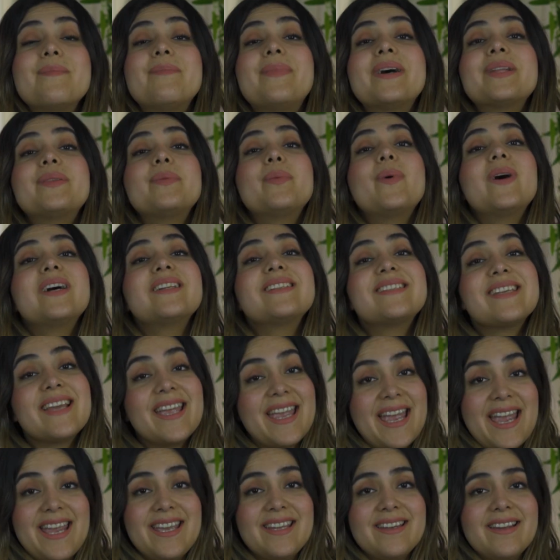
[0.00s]
But once
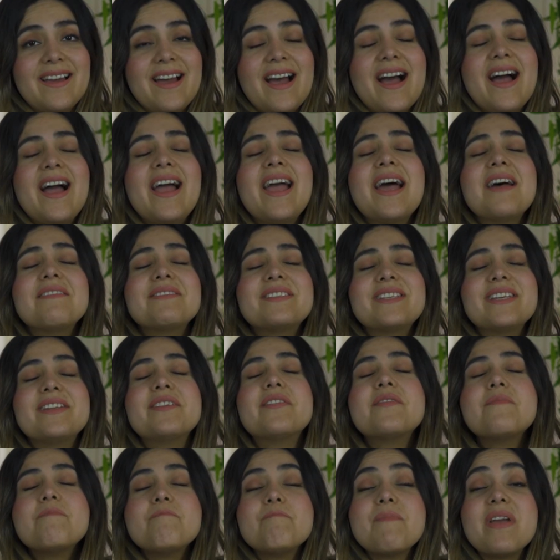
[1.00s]
again, I have
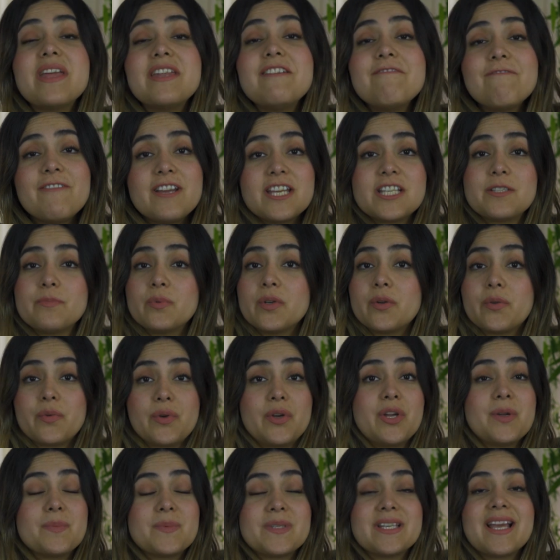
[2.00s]
seen on many Facebook
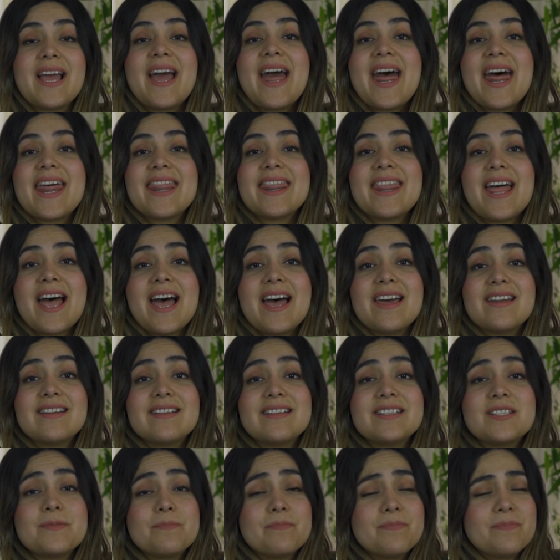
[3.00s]
groups
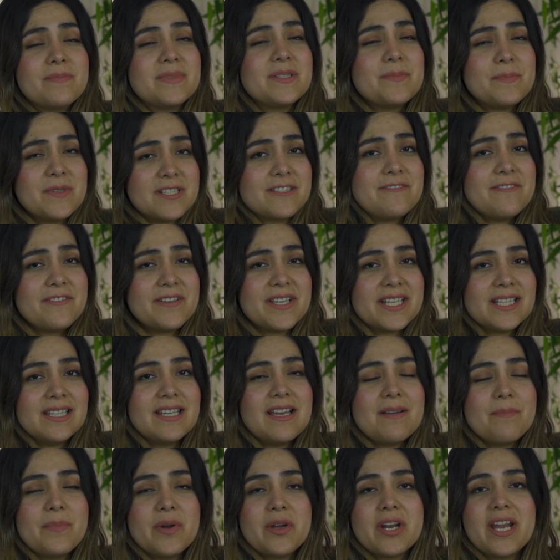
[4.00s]
that
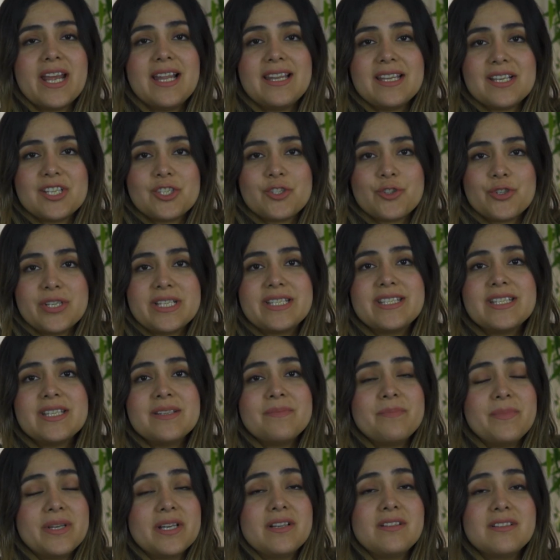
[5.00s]
specifically about
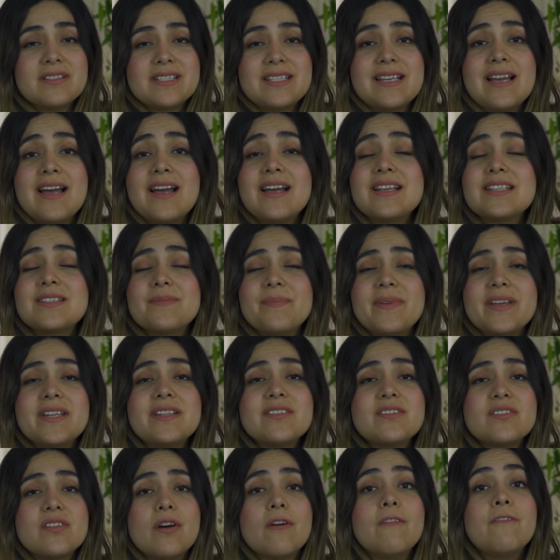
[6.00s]
electricity bills has
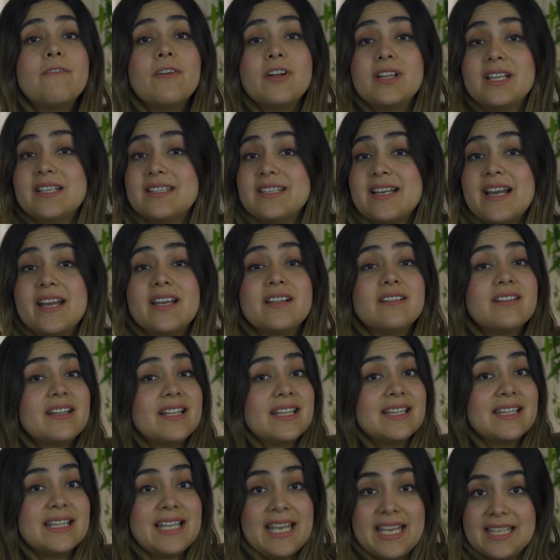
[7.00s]
been so volatile
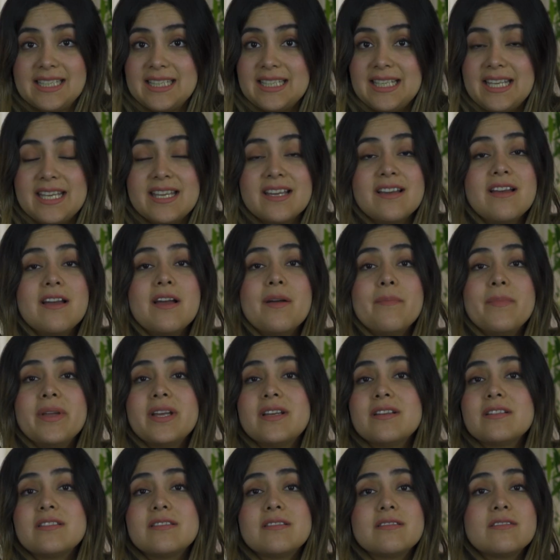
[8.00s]
lately,
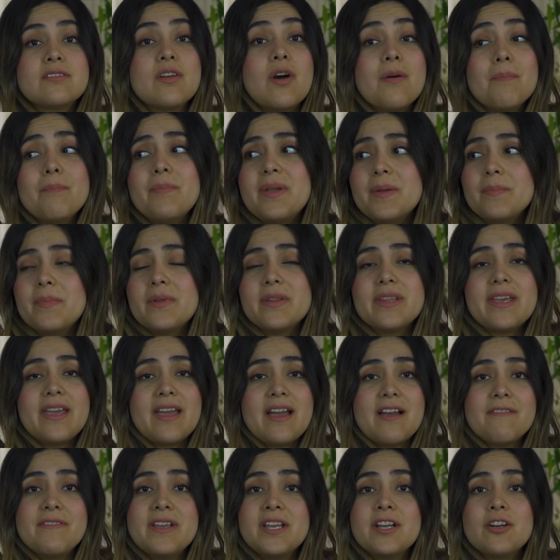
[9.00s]
because some people, they
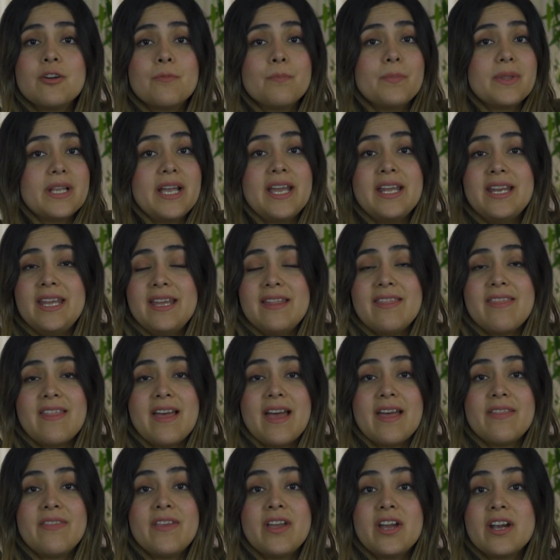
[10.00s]
have been complaining
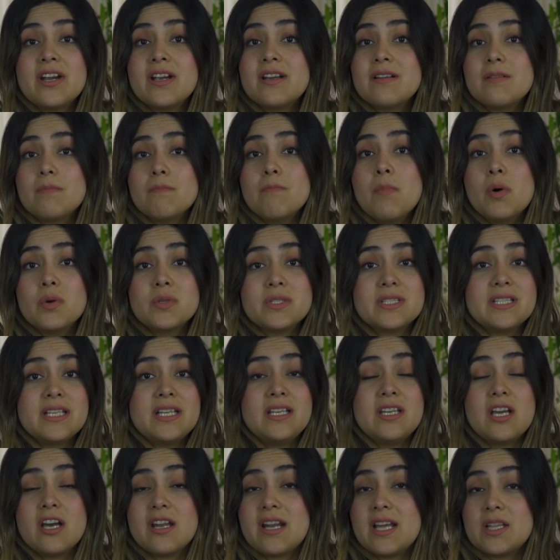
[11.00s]
that they are
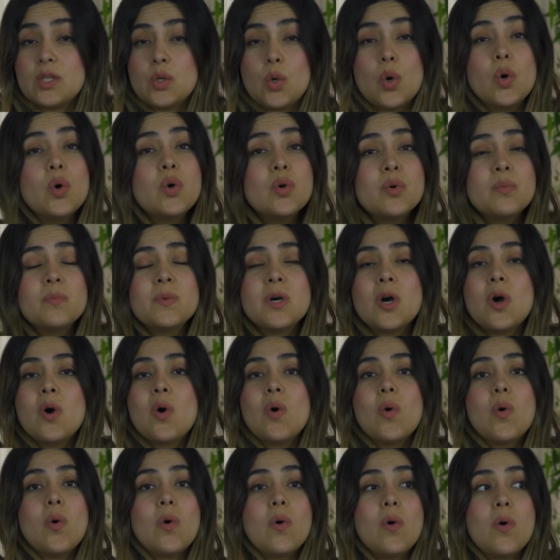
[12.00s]
mostly not at home,
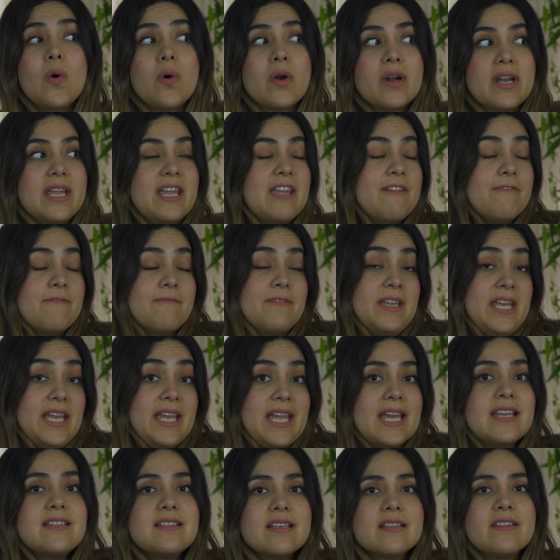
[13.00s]
or if in
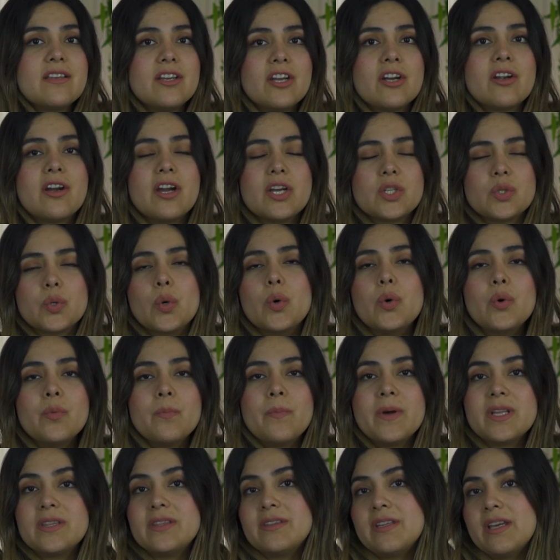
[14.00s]
case that they are at
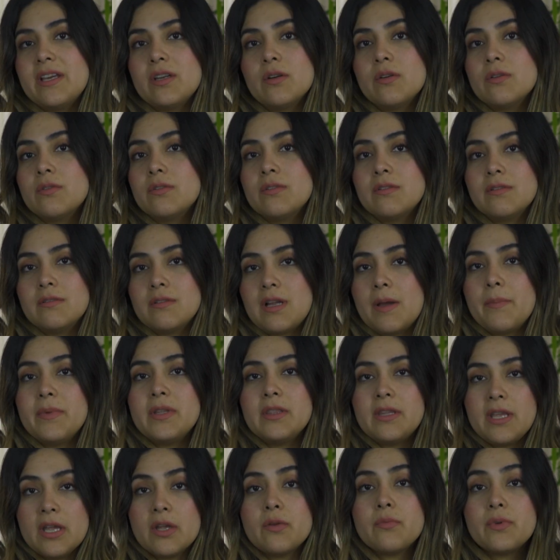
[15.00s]
home but they don't,
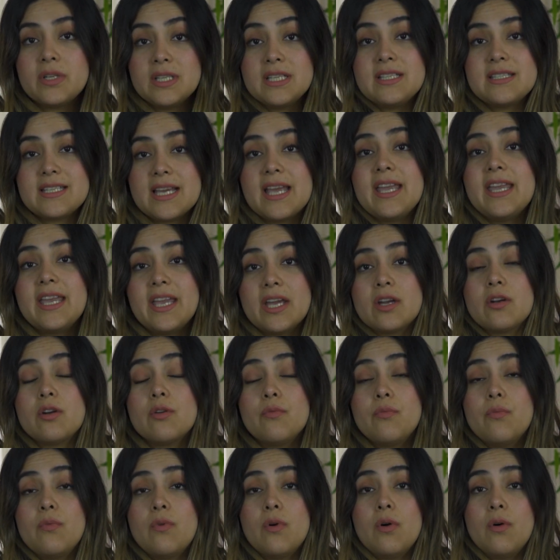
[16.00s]
they really take care
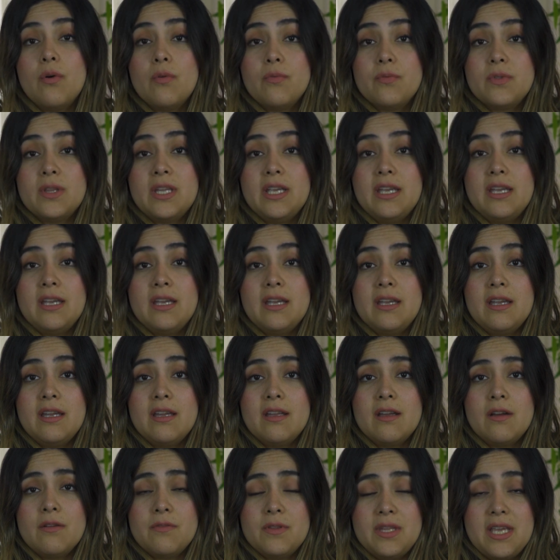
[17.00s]
of
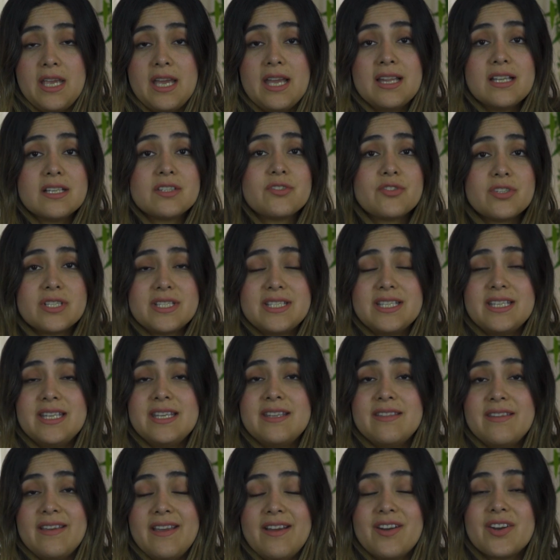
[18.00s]
the
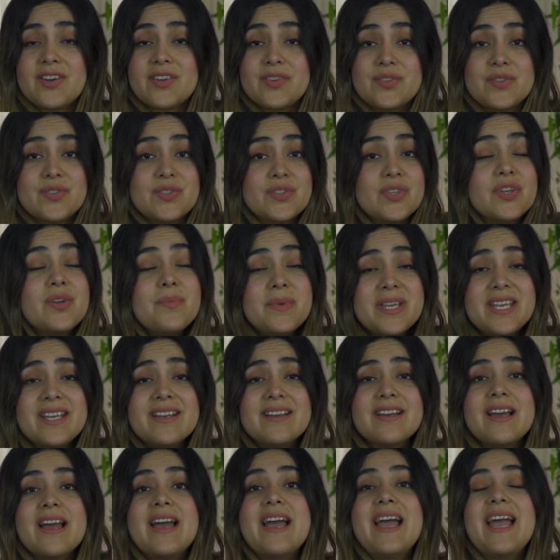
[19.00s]
electricity they are consuming,